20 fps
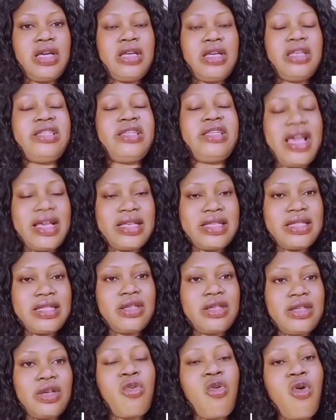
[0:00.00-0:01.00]

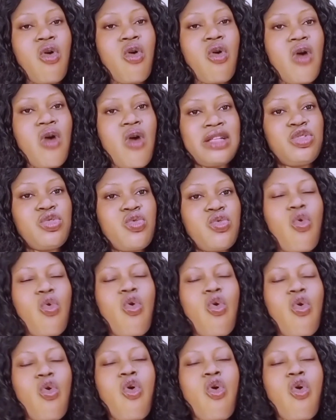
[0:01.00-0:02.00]
Yes, go and do
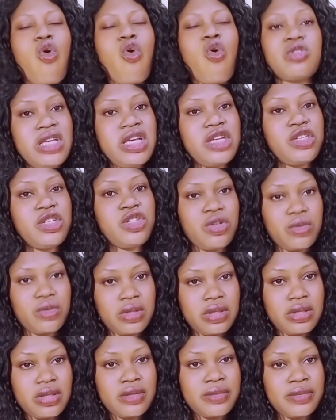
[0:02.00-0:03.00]

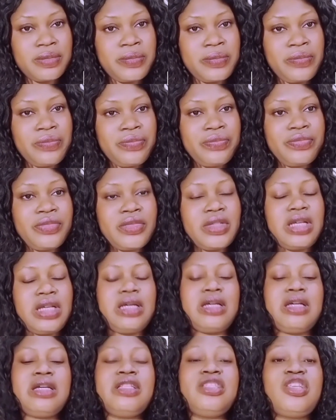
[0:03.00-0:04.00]
consultations.
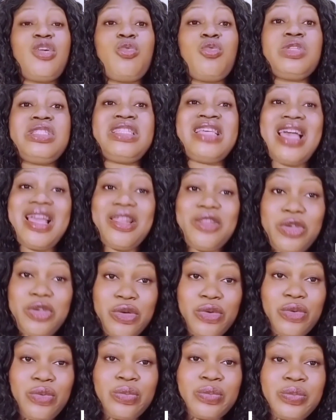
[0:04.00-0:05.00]
They will tell
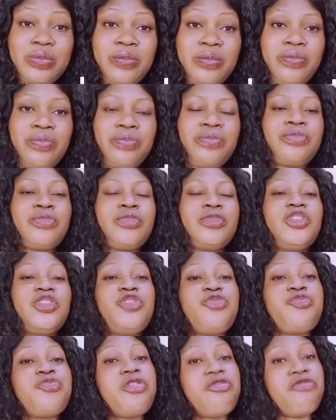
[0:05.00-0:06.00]
you the
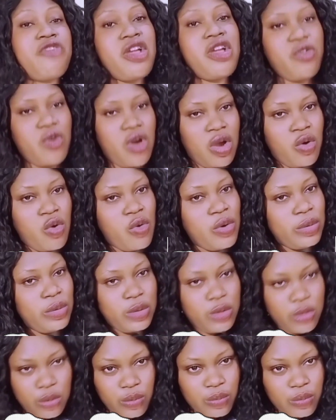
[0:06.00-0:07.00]
river you are going
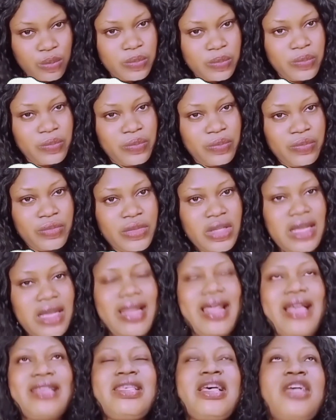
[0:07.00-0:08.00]
to.
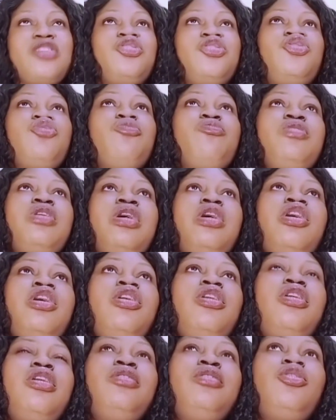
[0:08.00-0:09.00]
Let's assume
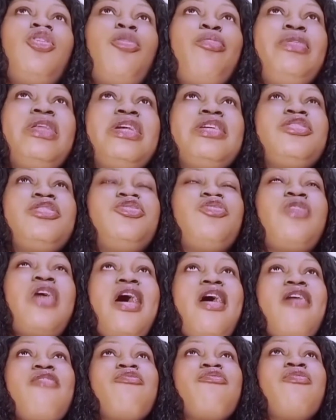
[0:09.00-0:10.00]
in your place you
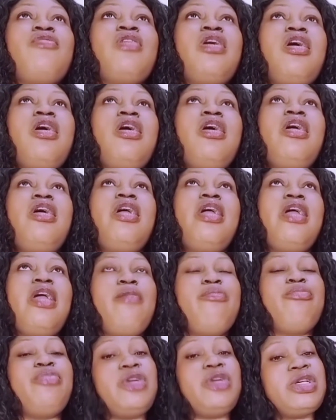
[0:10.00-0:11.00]
have A,
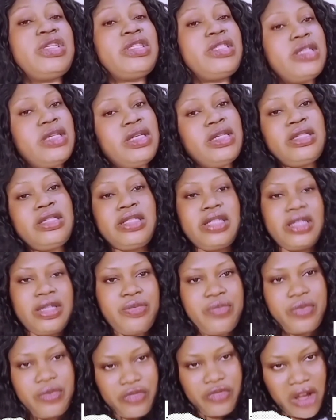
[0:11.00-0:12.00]
B, C, D
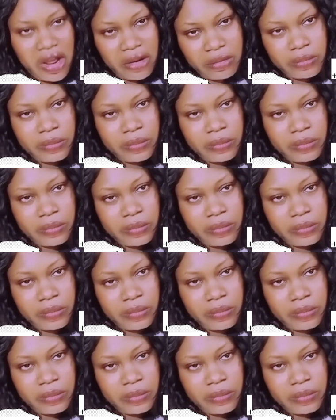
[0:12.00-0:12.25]
river.